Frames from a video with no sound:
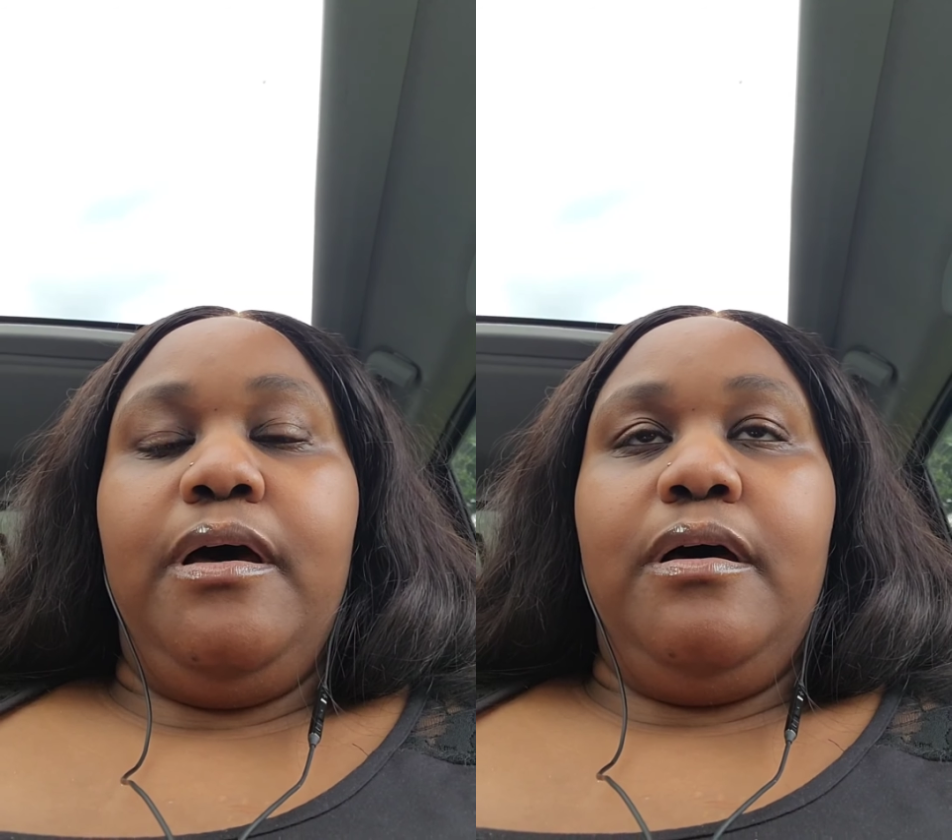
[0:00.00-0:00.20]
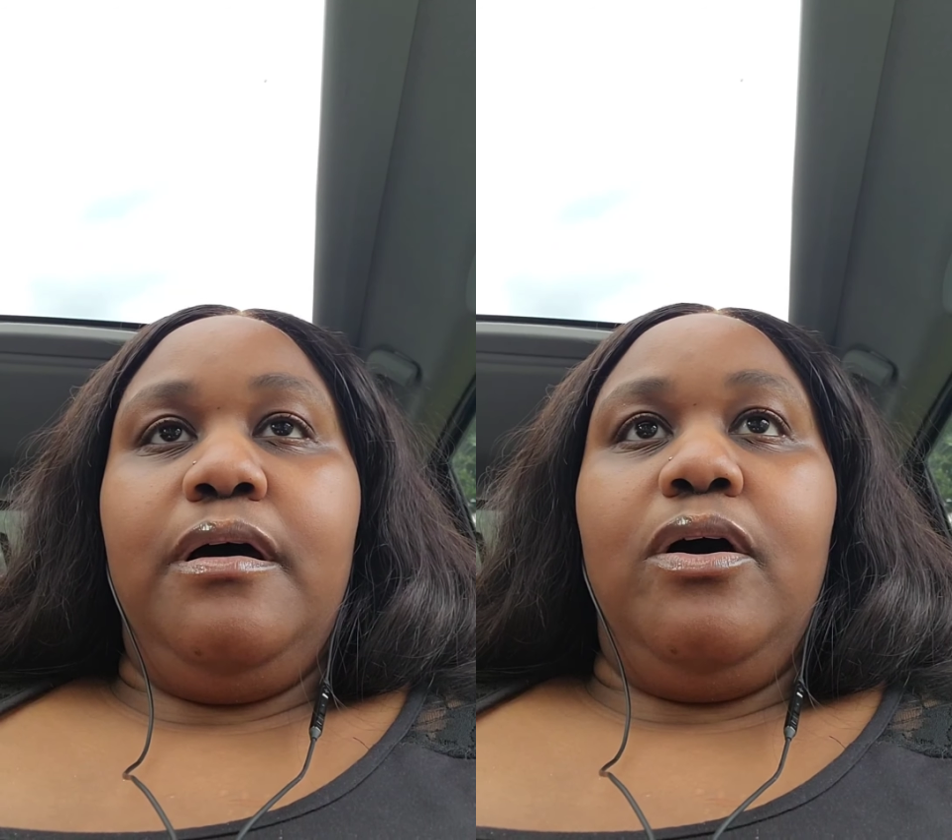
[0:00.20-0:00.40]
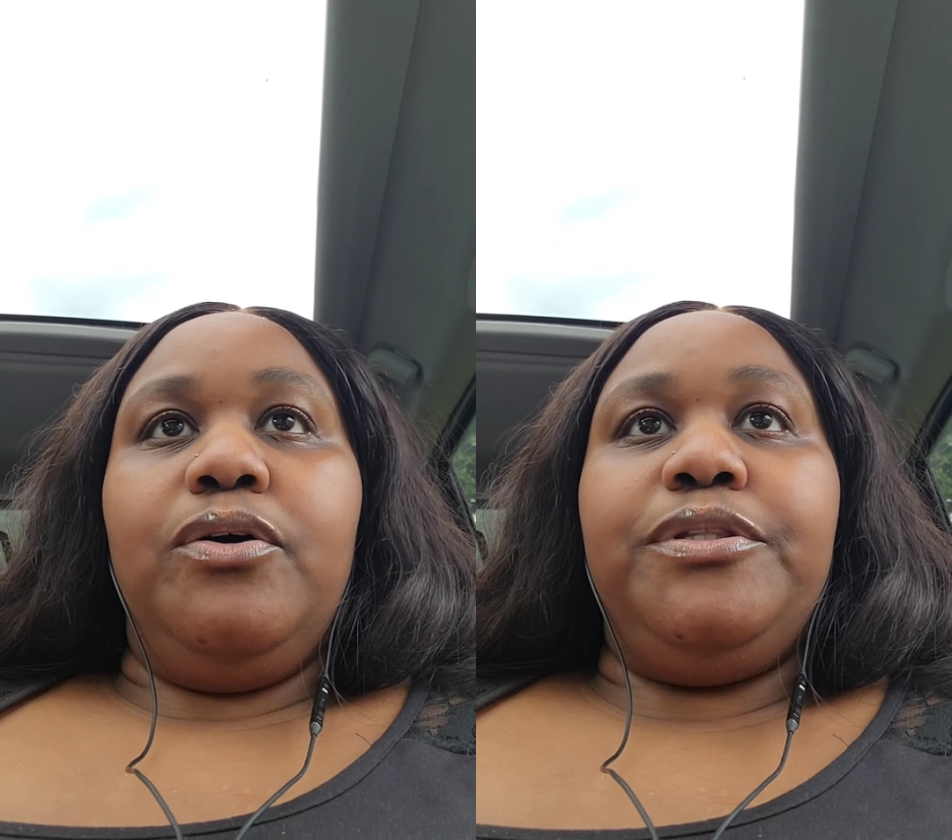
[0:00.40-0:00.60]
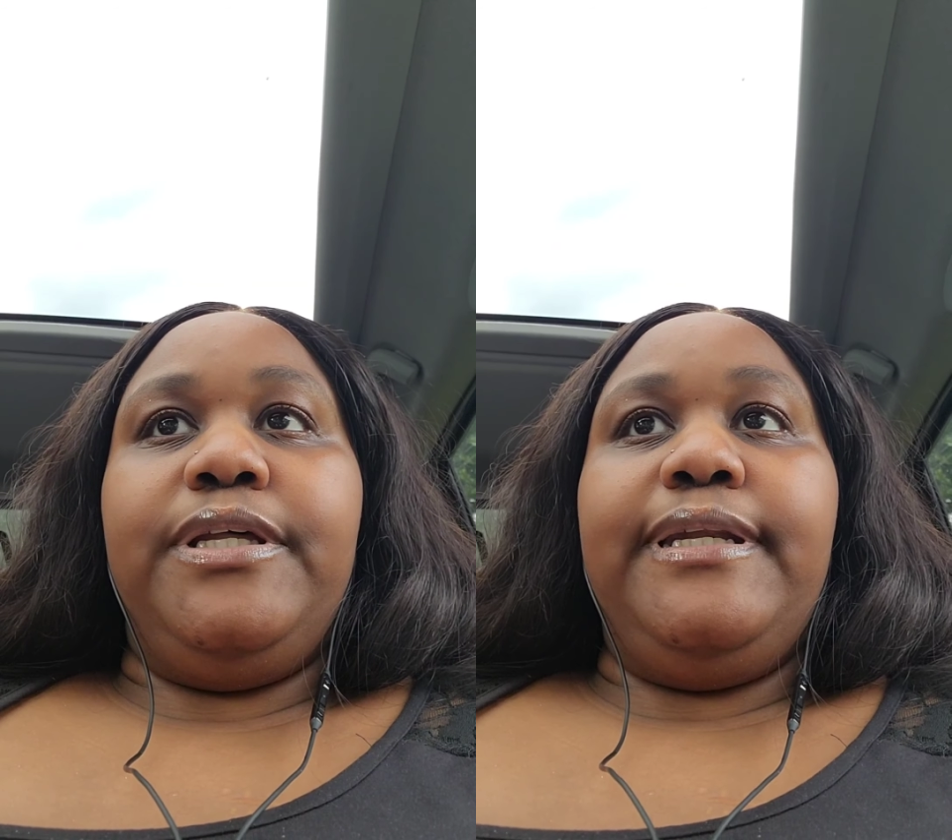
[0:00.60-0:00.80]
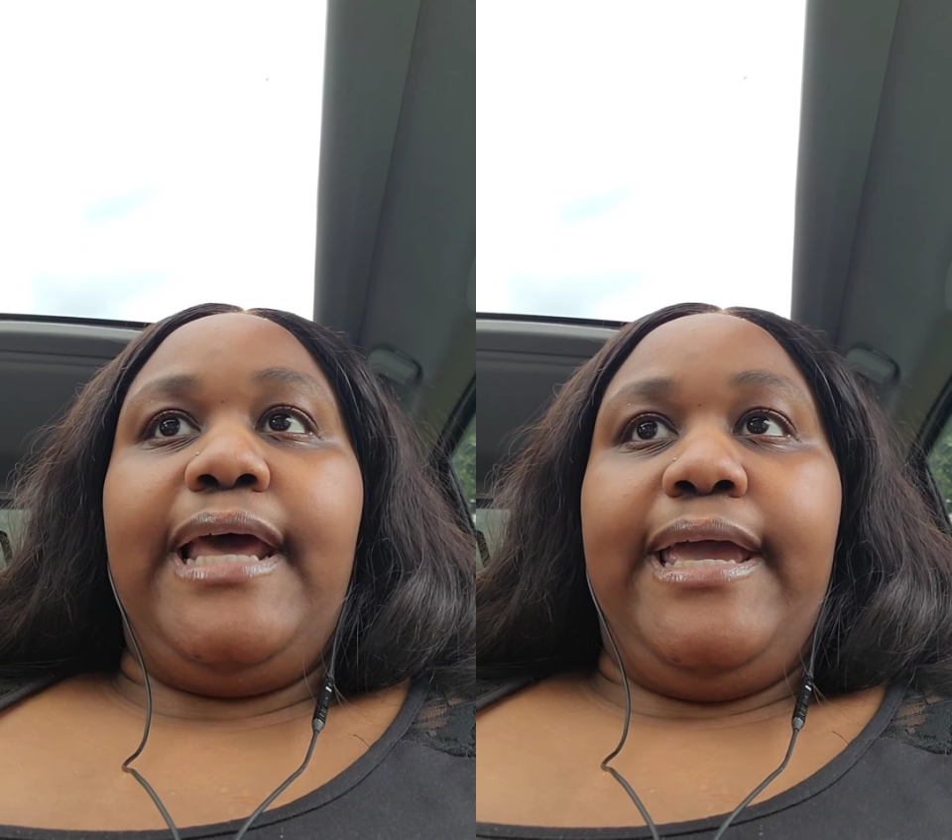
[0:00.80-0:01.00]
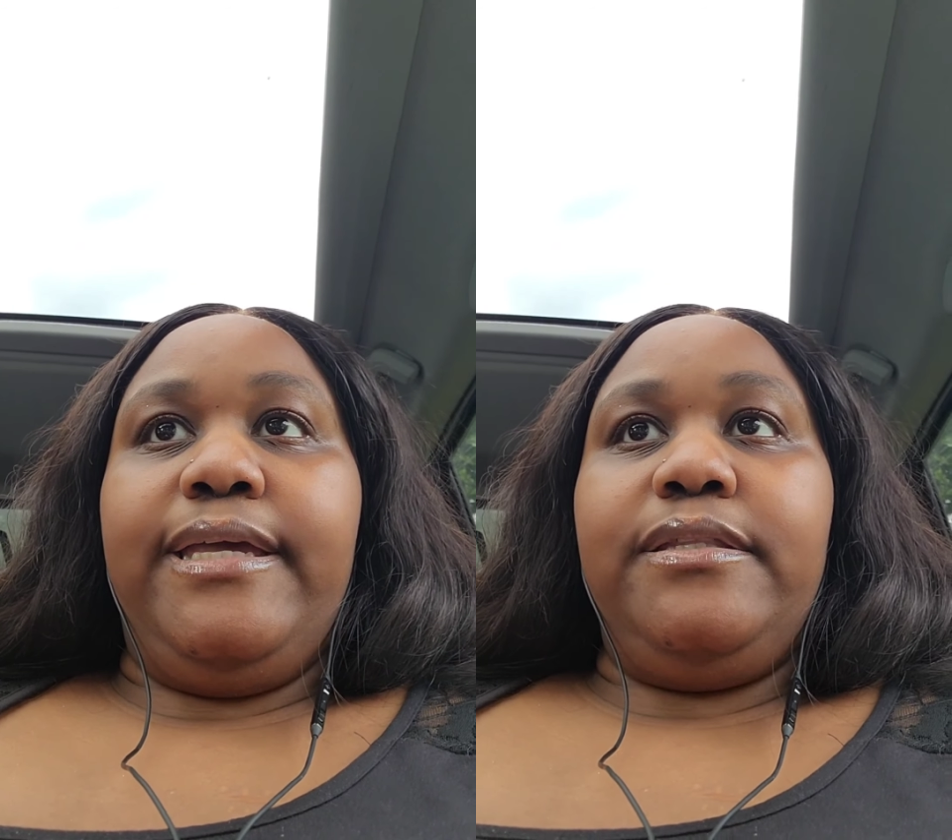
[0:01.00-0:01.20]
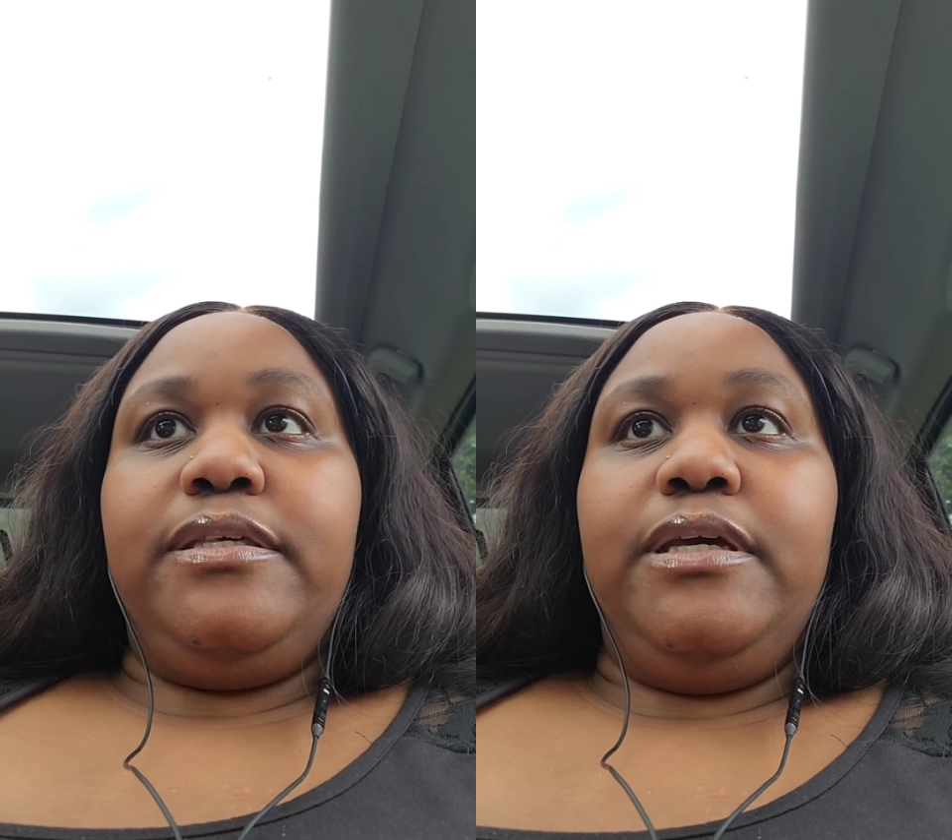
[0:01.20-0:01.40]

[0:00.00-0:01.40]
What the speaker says: on the 9th,